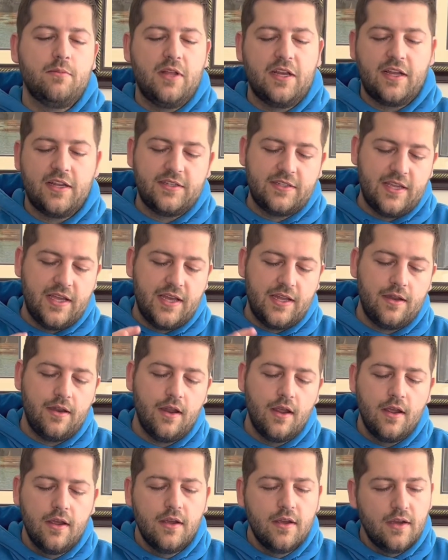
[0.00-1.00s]
Like I said,
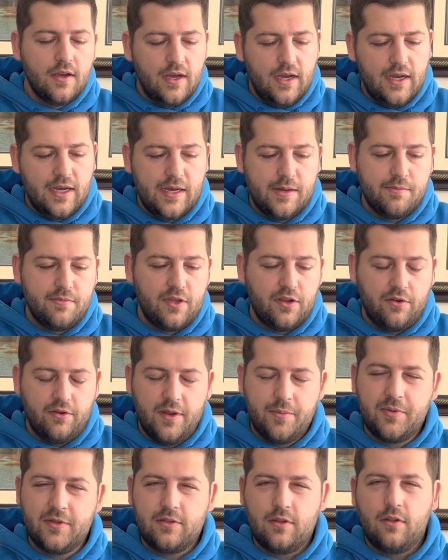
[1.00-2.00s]
the
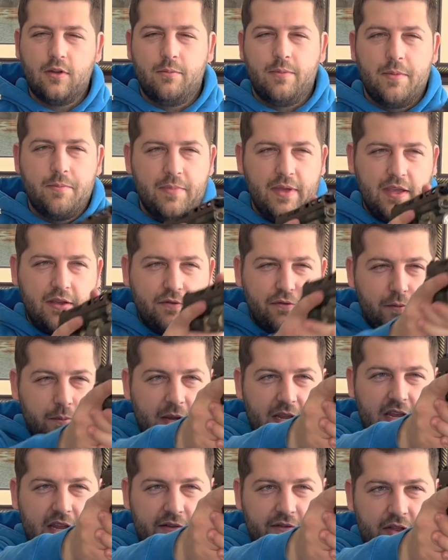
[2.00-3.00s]
grip is a little bit big for
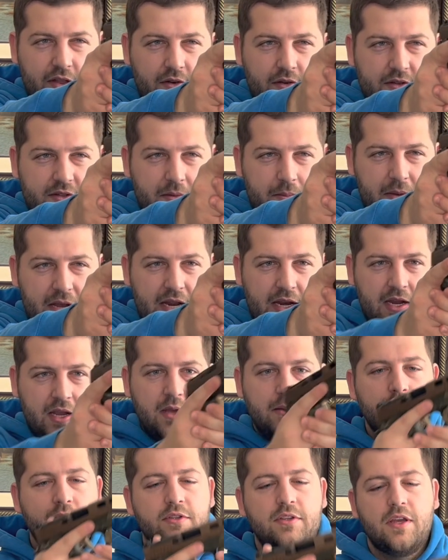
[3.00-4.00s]
me, even though it's a
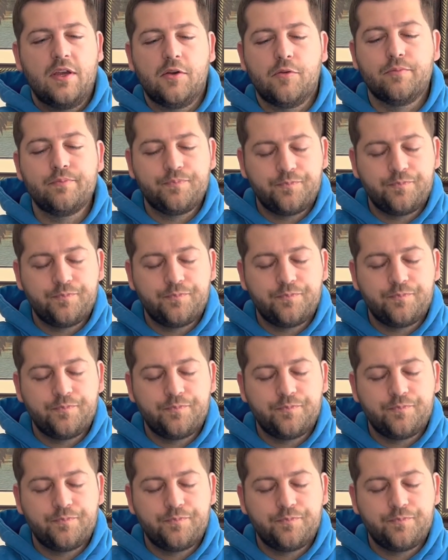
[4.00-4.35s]
medium. So